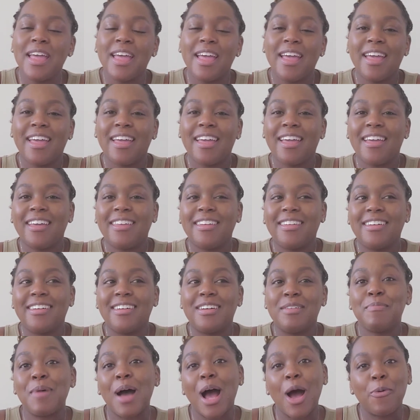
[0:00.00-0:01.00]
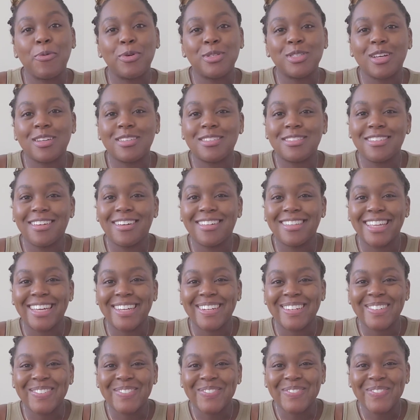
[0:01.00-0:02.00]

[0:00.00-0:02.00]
and I will talk to y'all later.